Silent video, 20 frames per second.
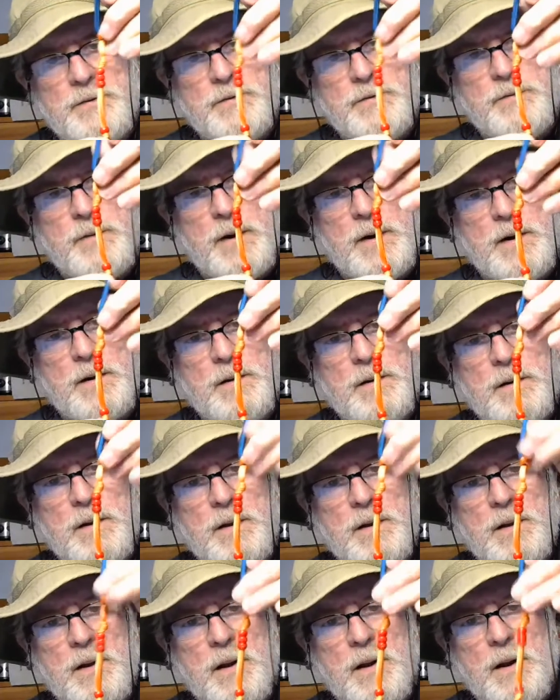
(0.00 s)
to
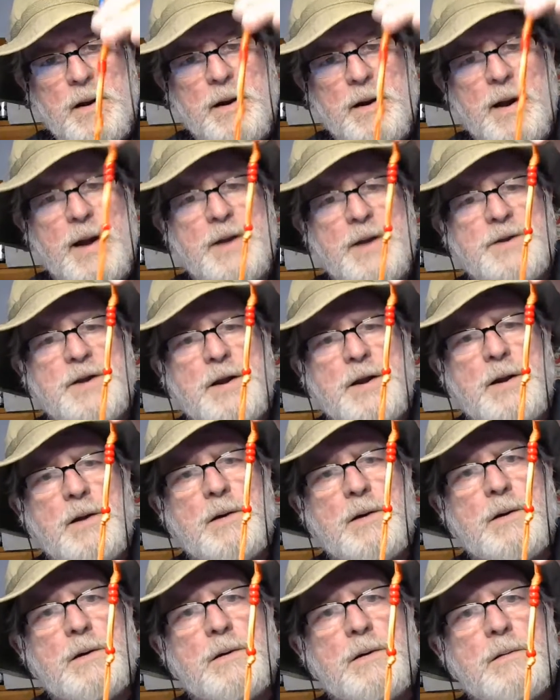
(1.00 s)

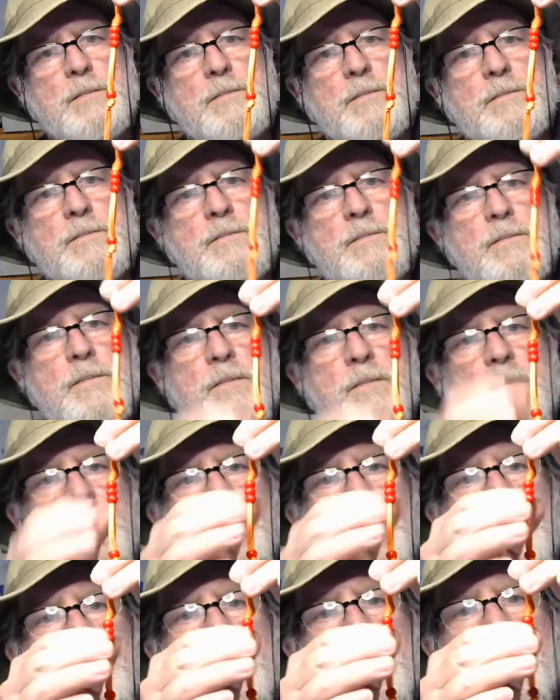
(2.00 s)
1,900,
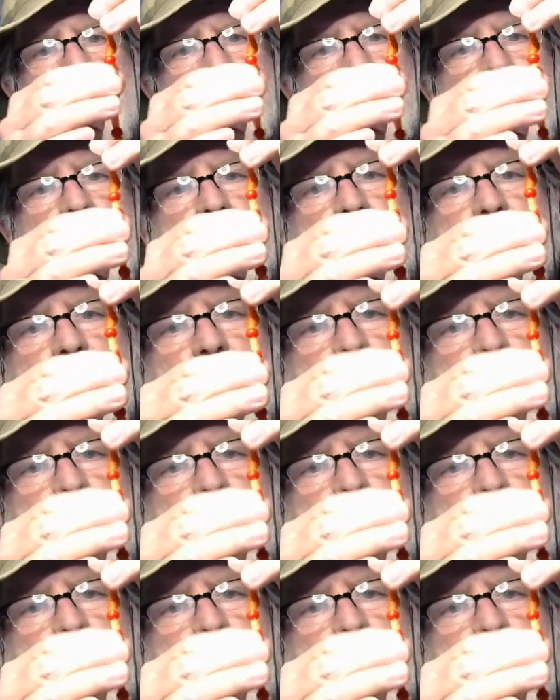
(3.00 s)
I slide the